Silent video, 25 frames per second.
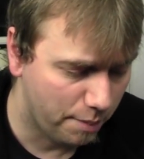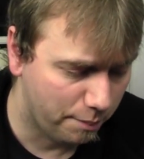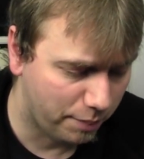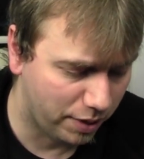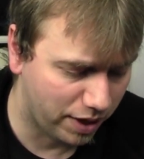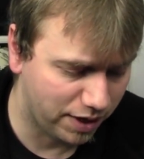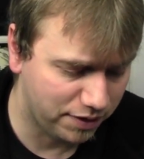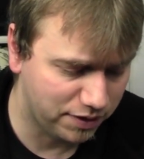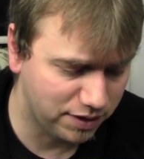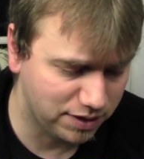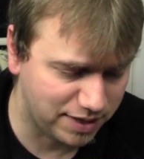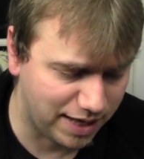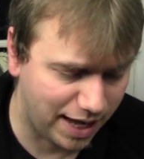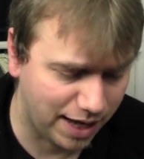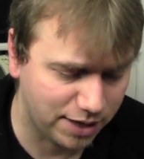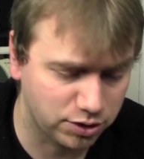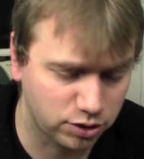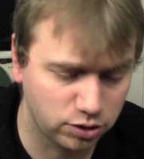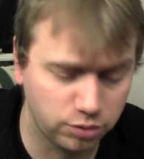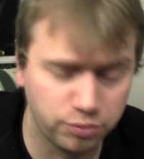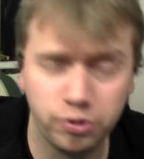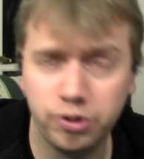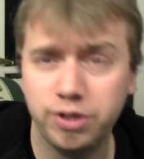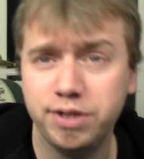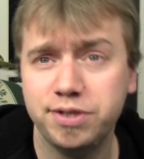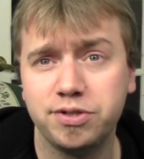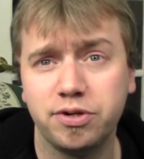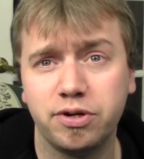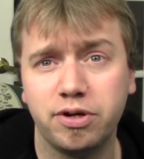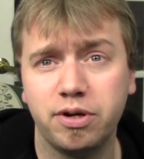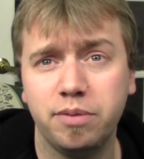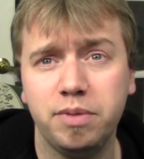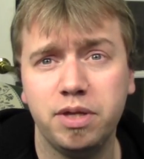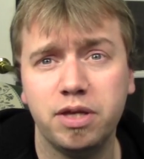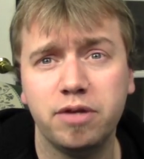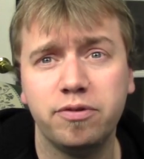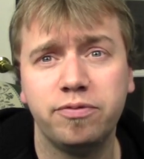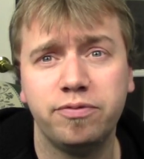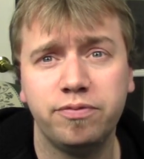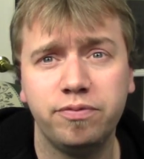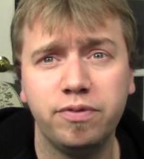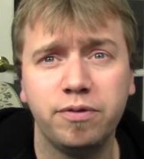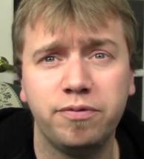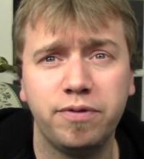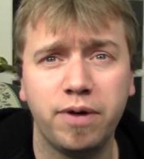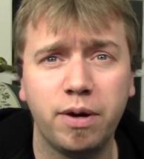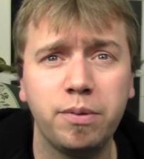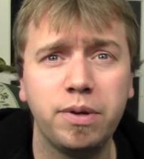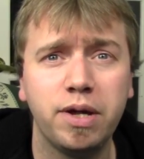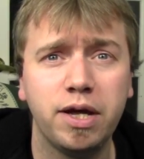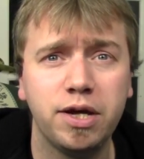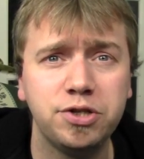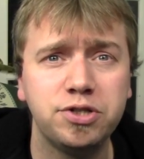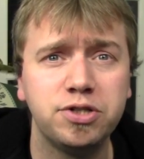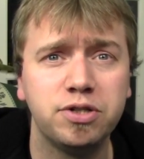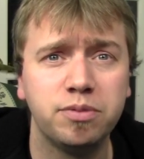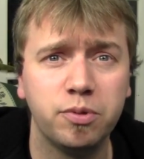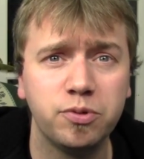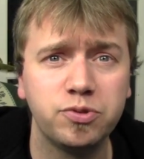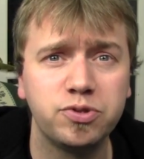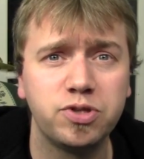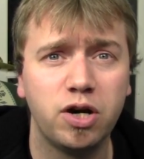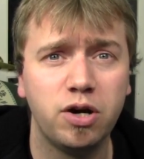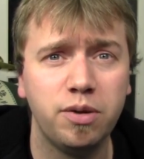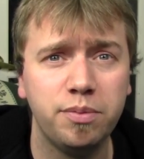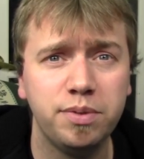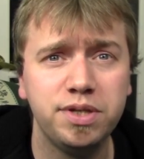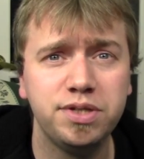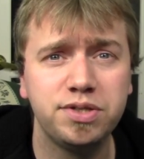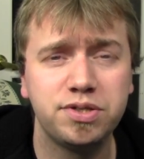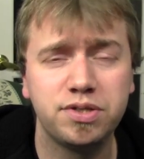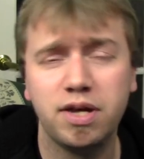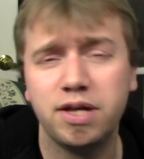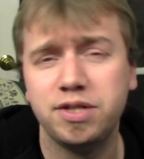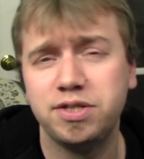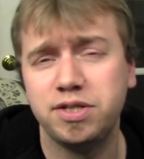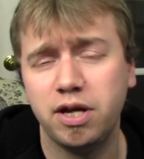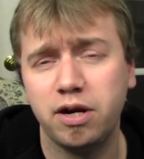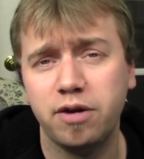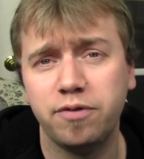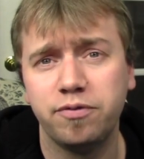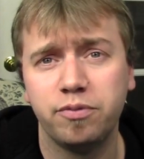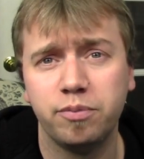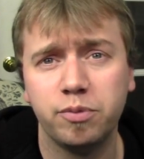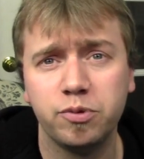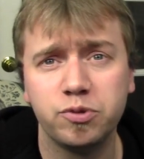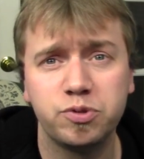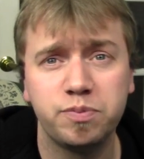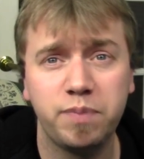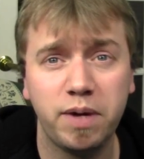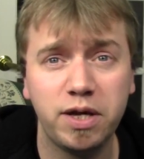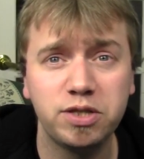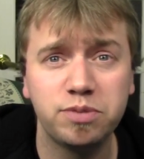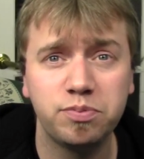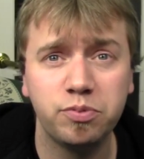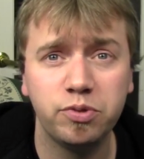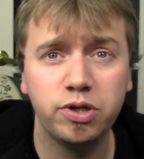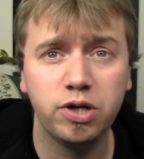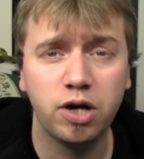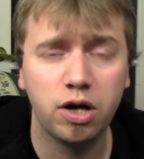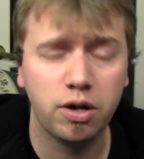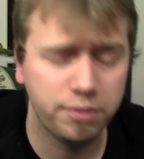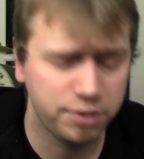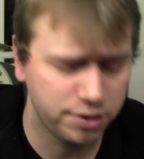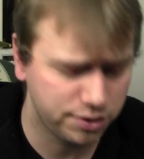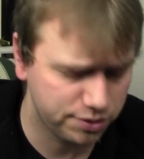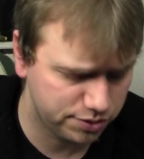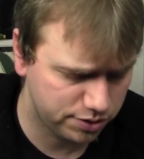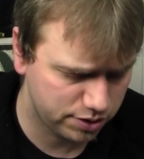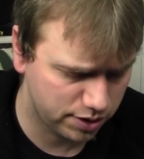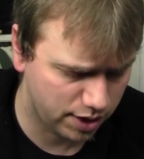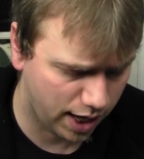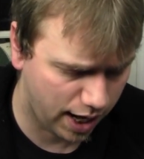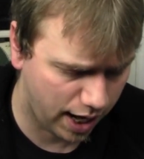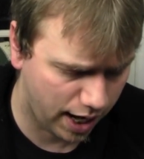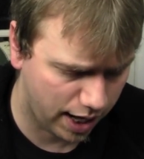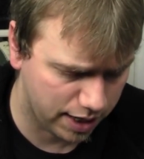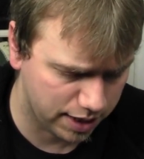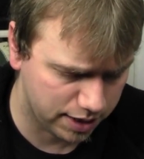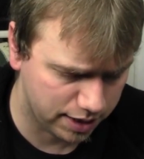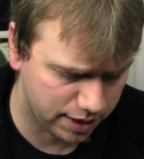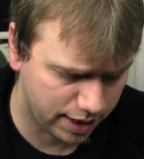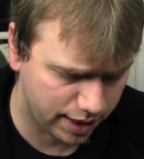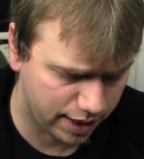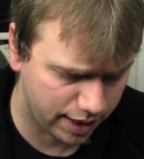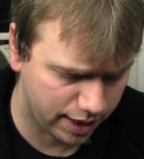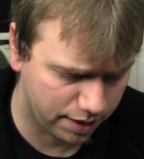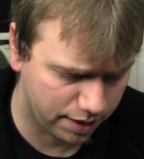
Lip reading: But I think Tactical Marines are going to be the foundation of most armies, as they are for most Space Marine armies, and